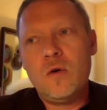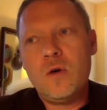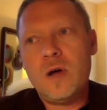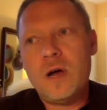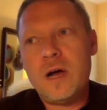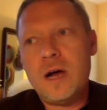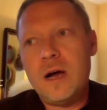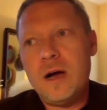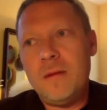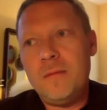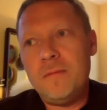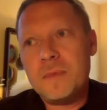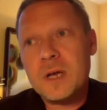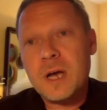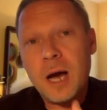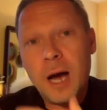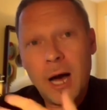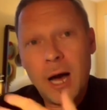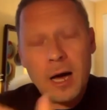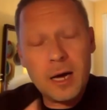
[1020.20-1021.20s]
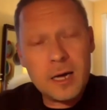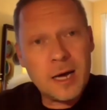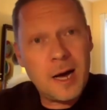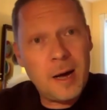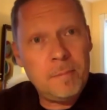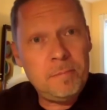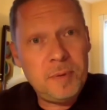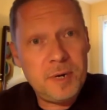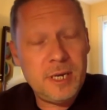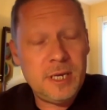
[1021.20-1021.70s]

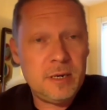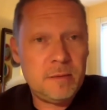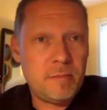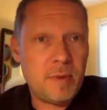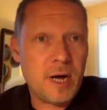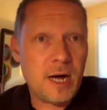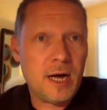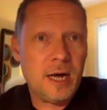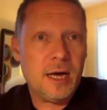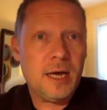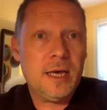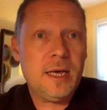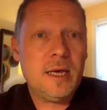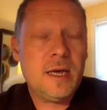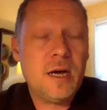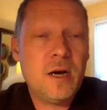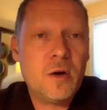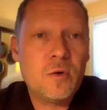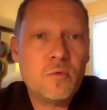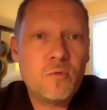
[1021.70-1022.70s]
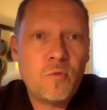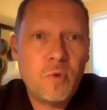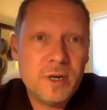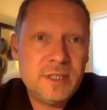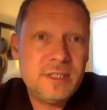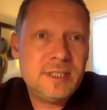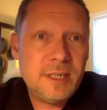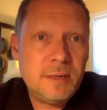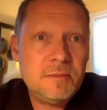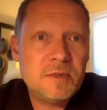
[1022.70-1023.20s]
accompanied by
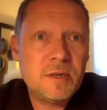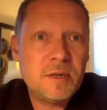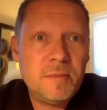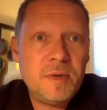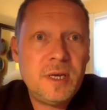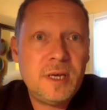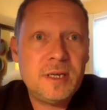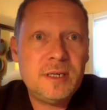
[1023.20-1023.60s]
what seemed to be a